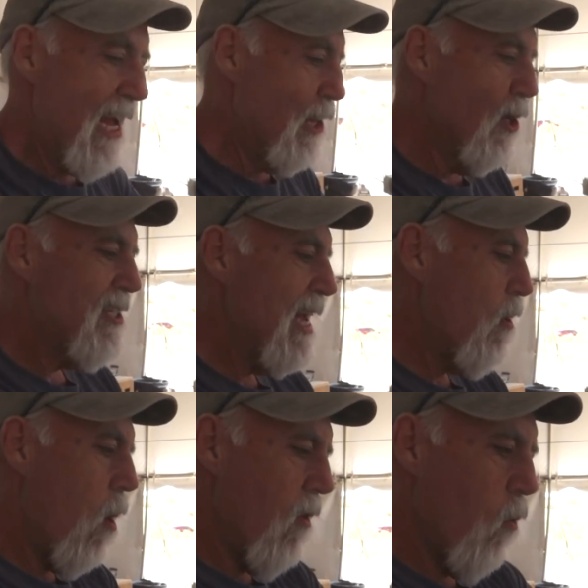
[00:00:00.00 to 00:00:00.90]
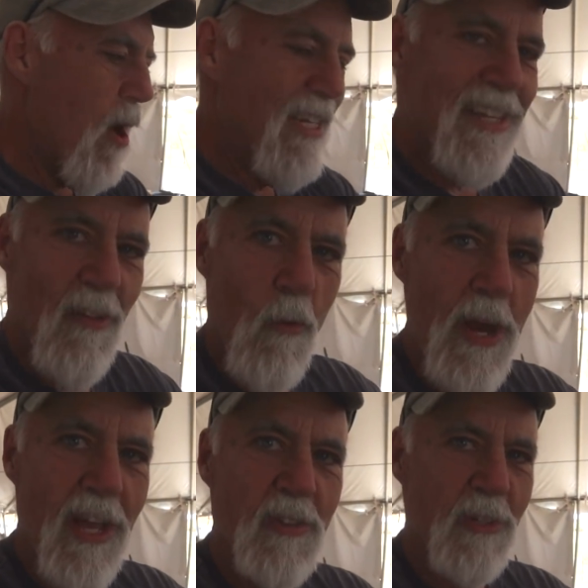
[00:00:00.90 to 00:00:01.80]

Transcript: It looks like all the way from it, the wheels.